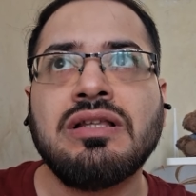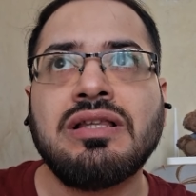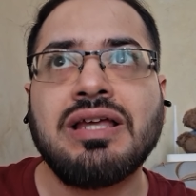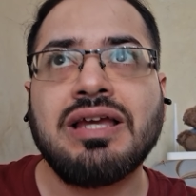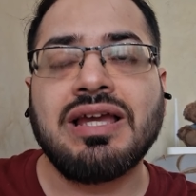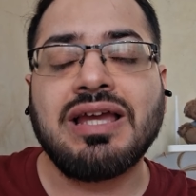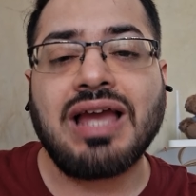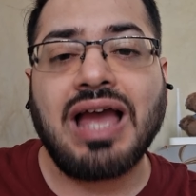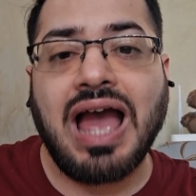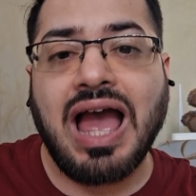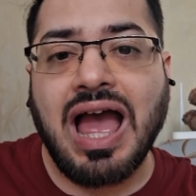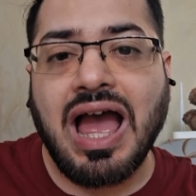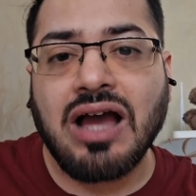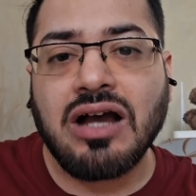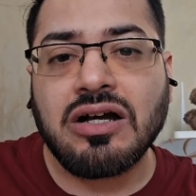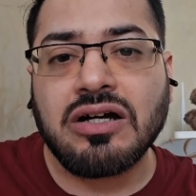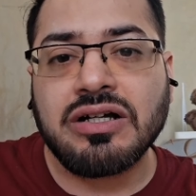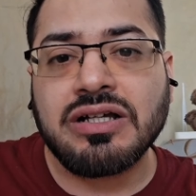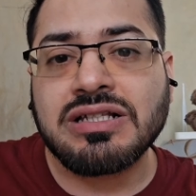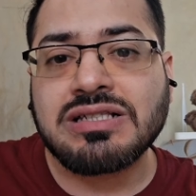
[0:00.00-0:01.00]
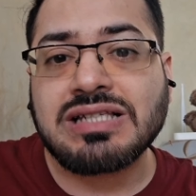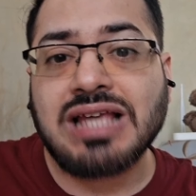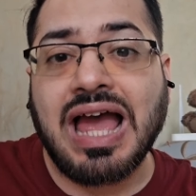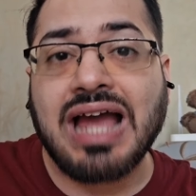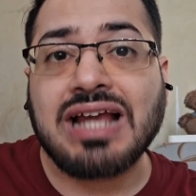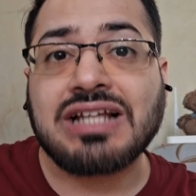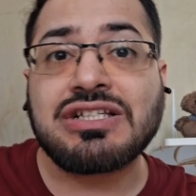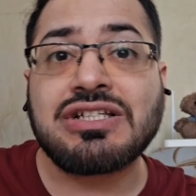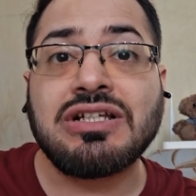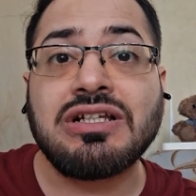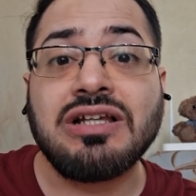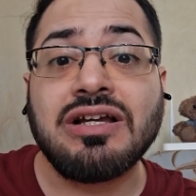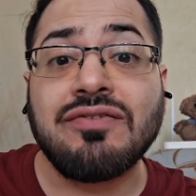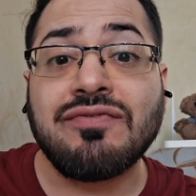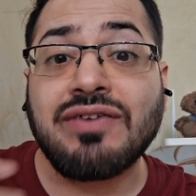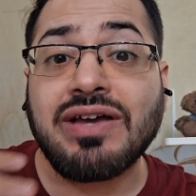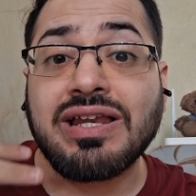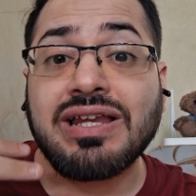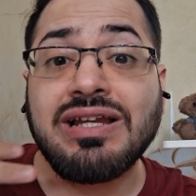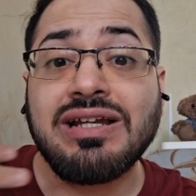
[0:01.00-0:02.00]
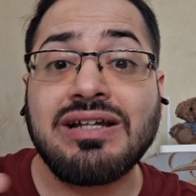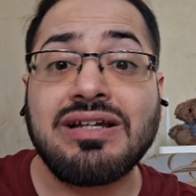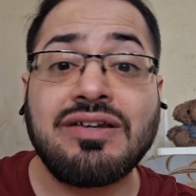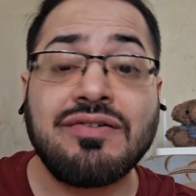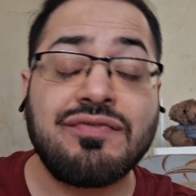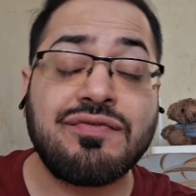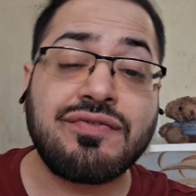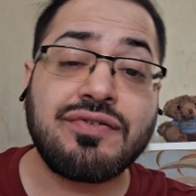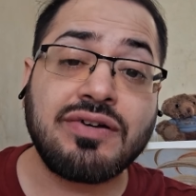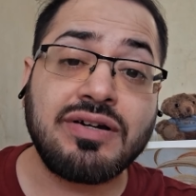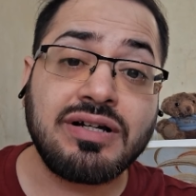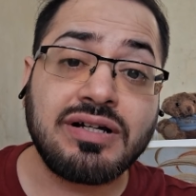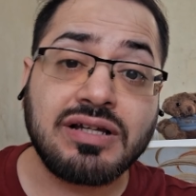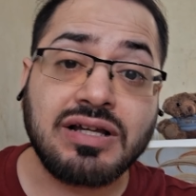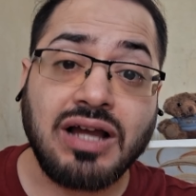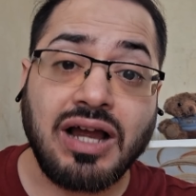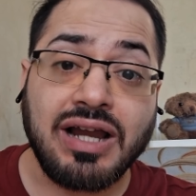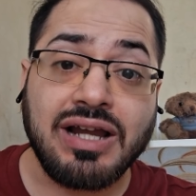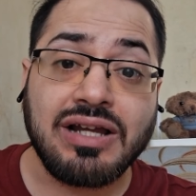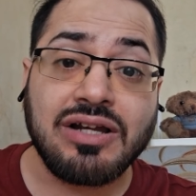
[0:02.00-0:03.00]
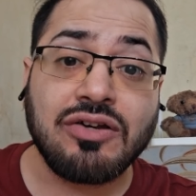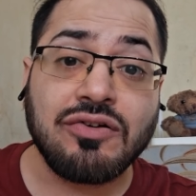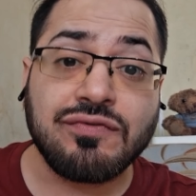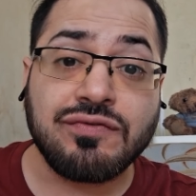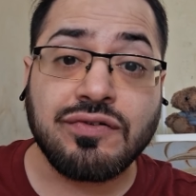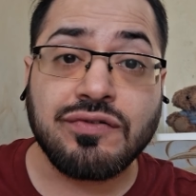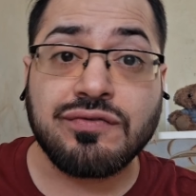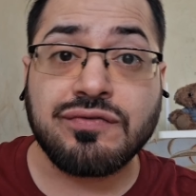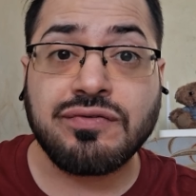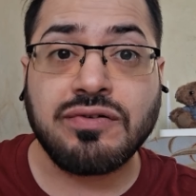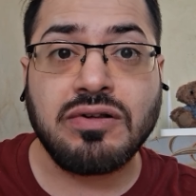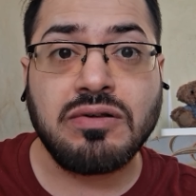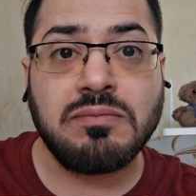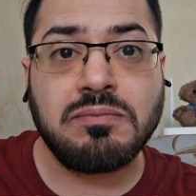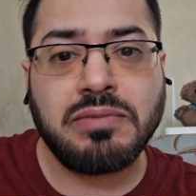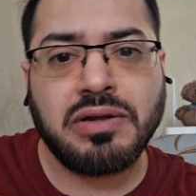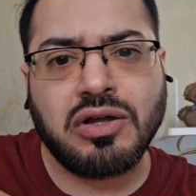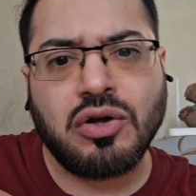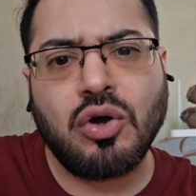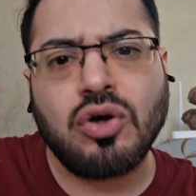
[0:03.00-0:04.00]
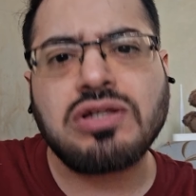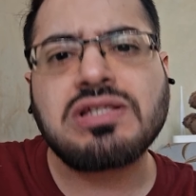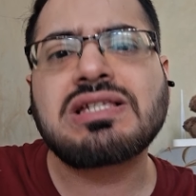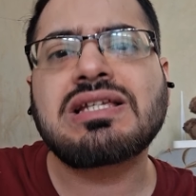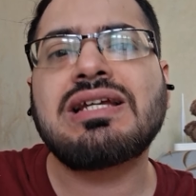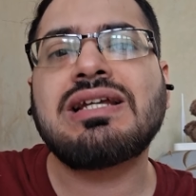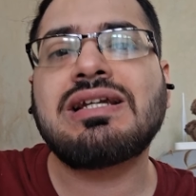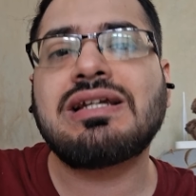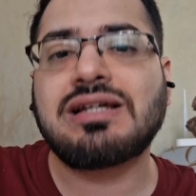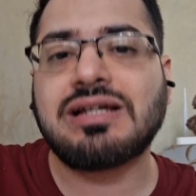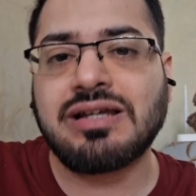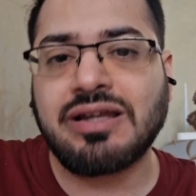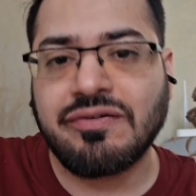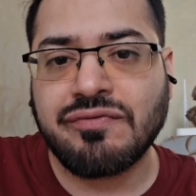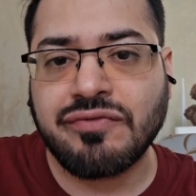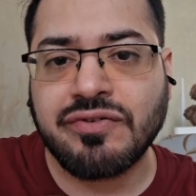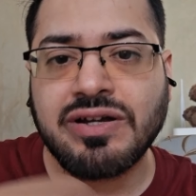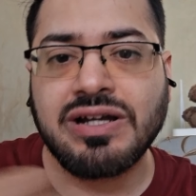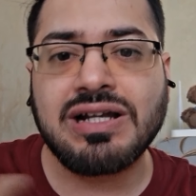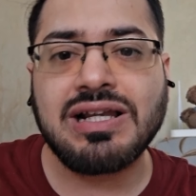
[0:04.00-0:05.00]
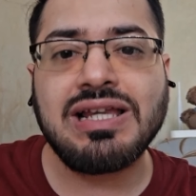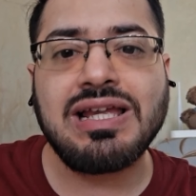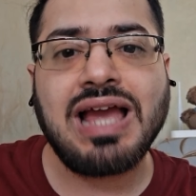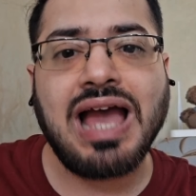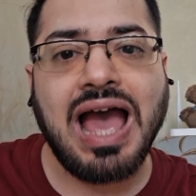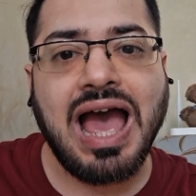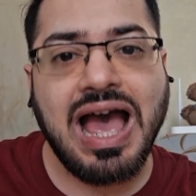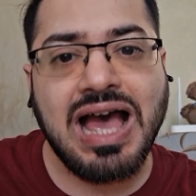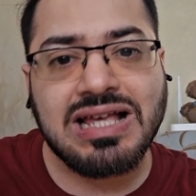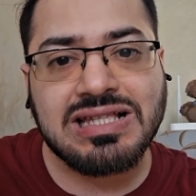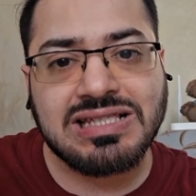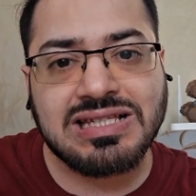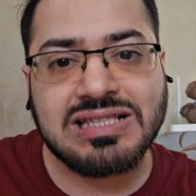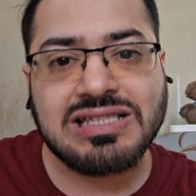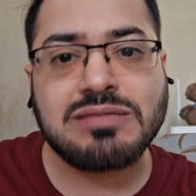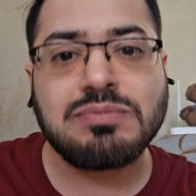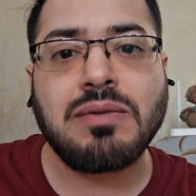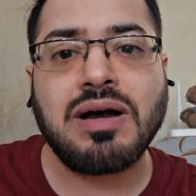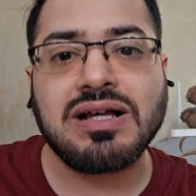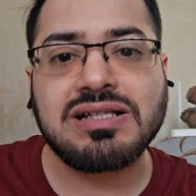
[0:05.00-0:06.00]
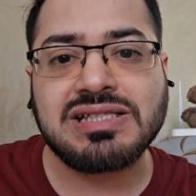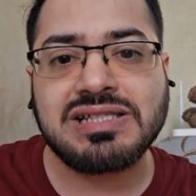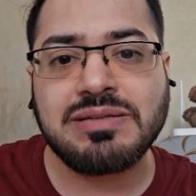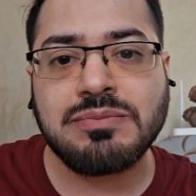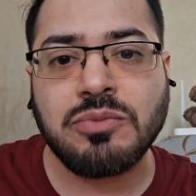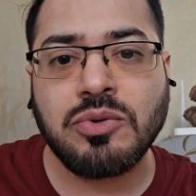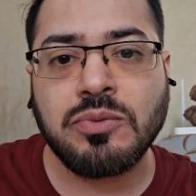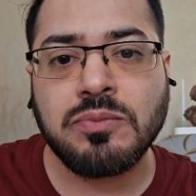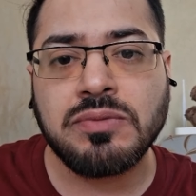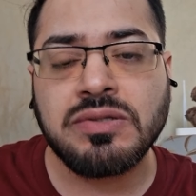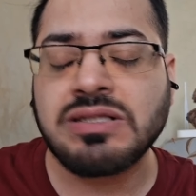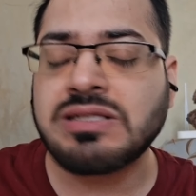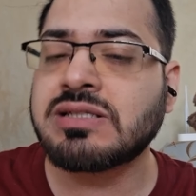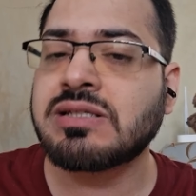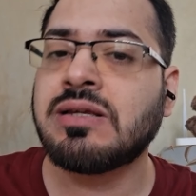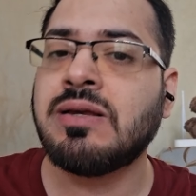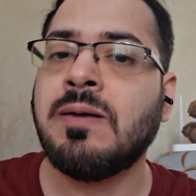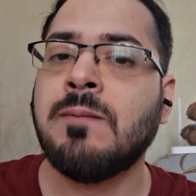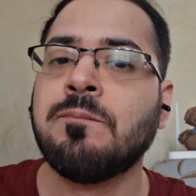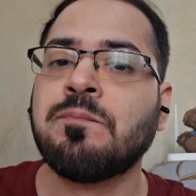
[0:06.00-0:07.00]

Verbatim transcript: they uh, it's actually a very different kind of a film because it definitely has its massy moments